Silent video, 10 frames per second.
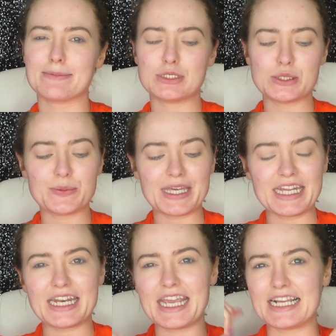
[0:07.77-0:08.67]
am
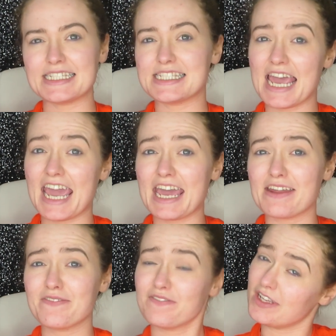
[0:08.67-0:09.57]
doing a
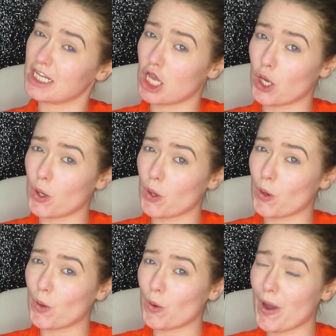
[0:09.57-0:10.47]
tan
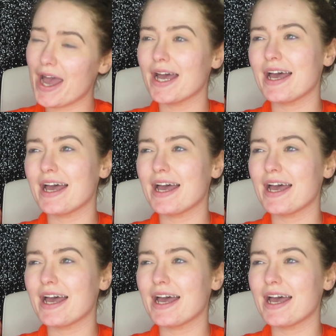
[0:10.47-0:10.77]
video.